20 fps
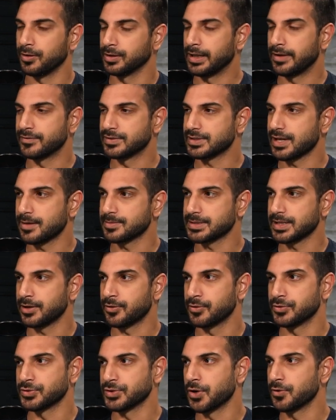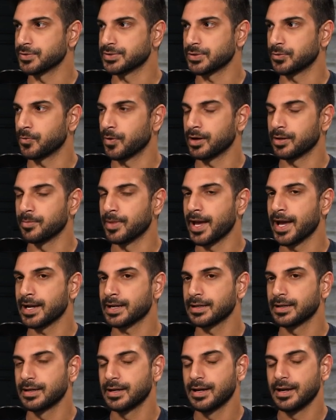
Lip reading: 11 times to Aaron Jones, the running back.